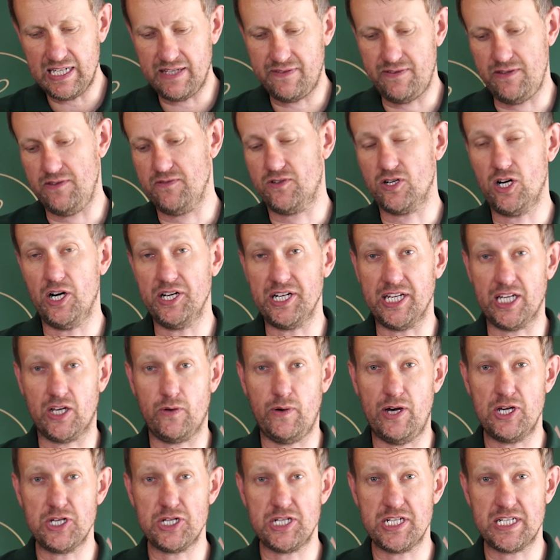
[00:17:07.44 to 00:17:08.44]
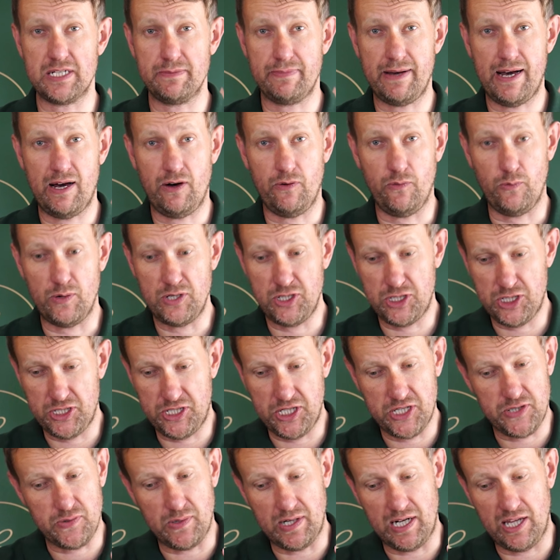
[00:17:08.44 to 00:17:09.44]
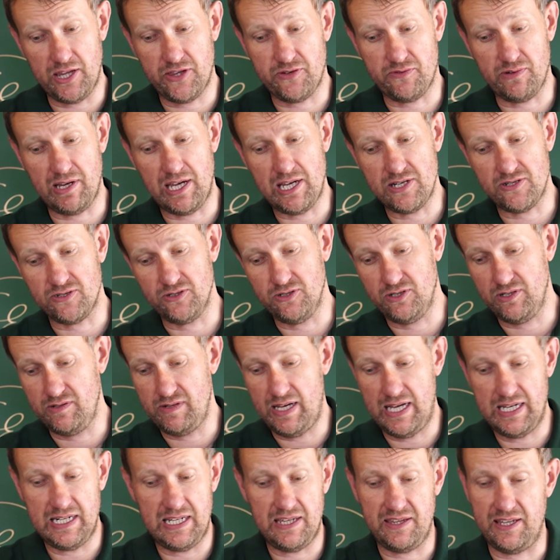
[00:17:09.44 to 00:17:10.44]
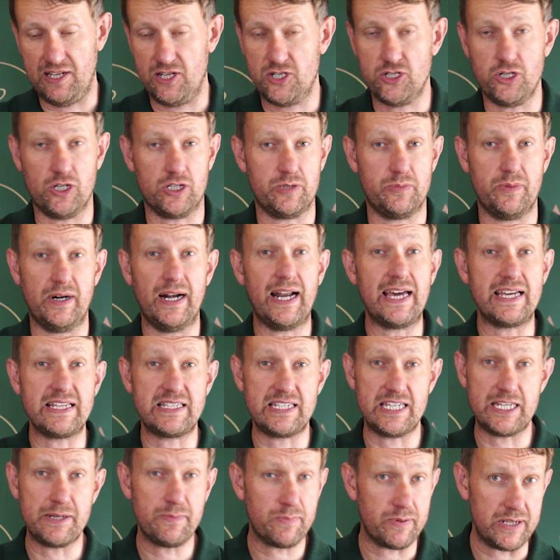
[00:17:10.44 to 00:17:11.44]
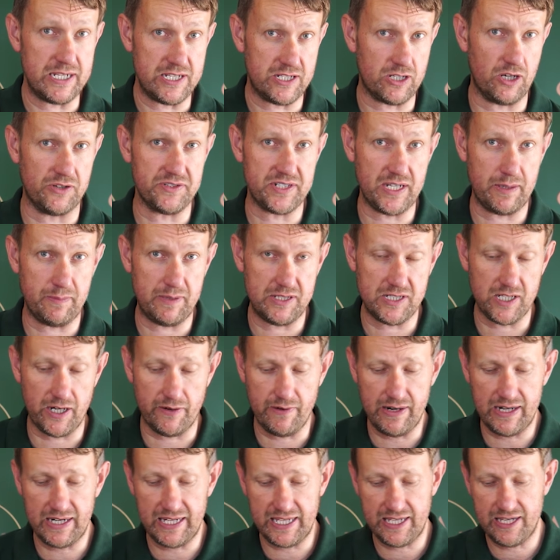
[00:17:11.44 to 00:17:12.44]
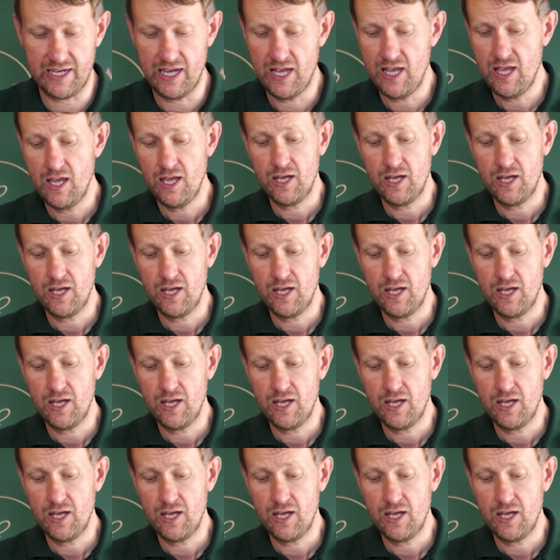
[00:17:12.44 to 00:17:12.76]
If you've got any questions about Winchester 23s or anything shotgun related, please contact me directly.